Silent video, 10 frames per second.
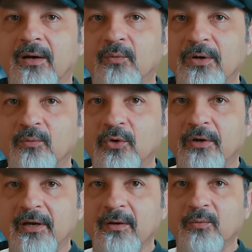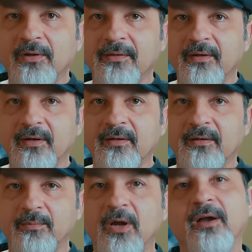when working with
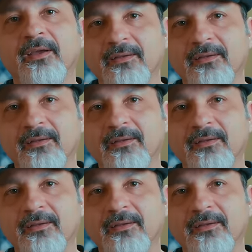the blocking